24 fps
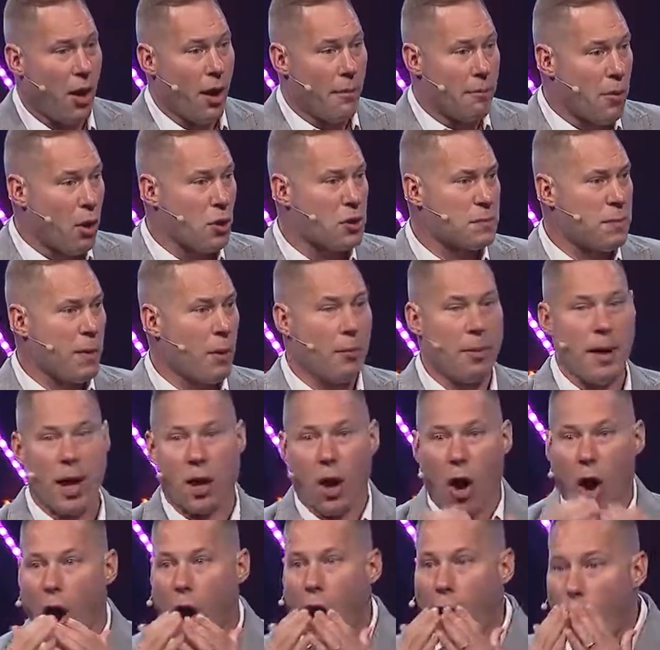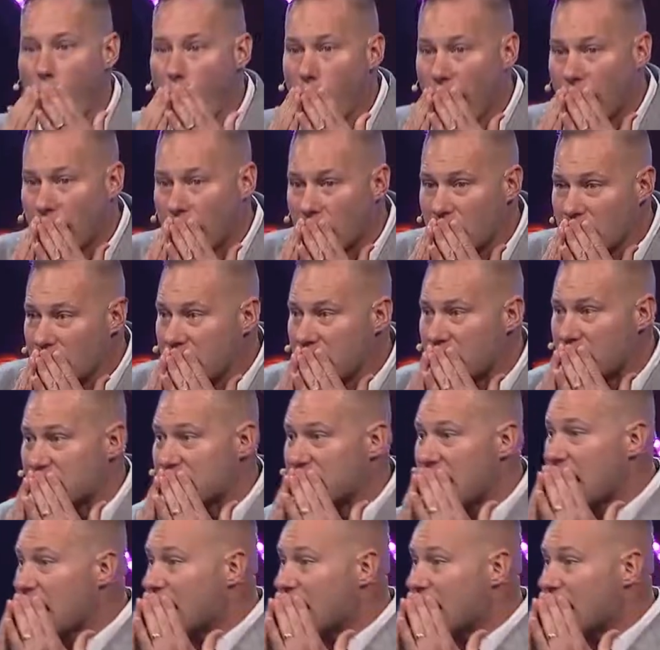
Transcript: most people would be like, oh my goodness,